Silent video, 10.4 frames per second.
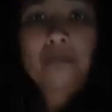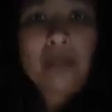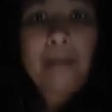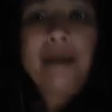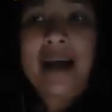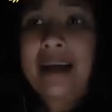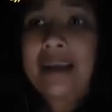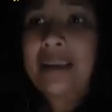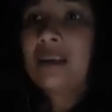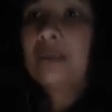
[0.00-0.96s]

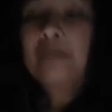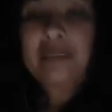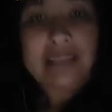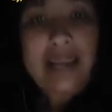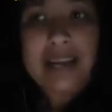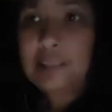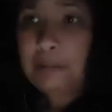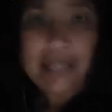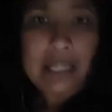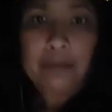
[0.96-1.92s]
buy, besides
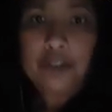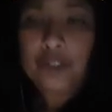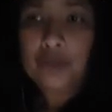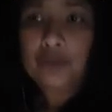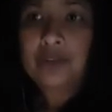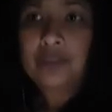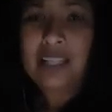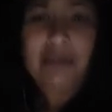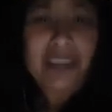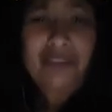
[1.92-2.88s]
pineapple juice,
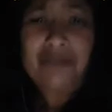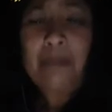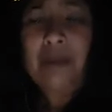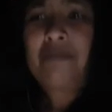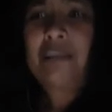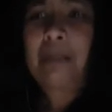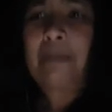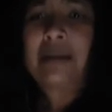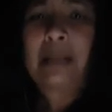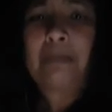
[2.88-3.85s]
and I'm not even a big fan of
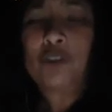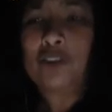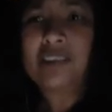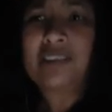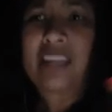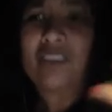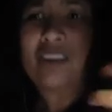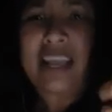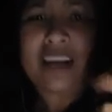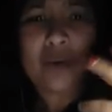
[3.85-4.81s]
pineapple juice because I
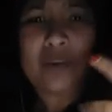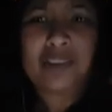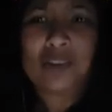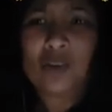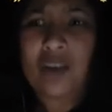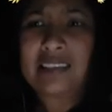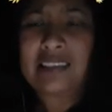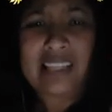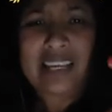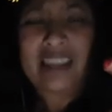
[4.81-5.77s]
don't like how it's so
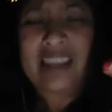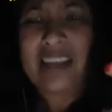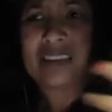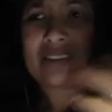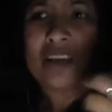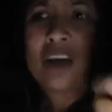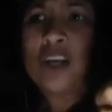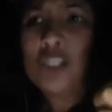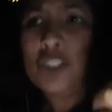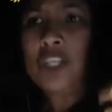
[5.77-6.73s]
acidic, like it's
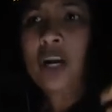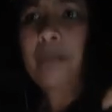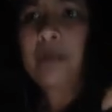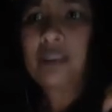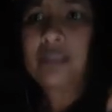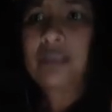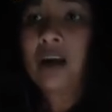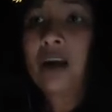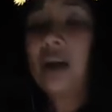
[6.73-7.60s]
sharp on the tongue.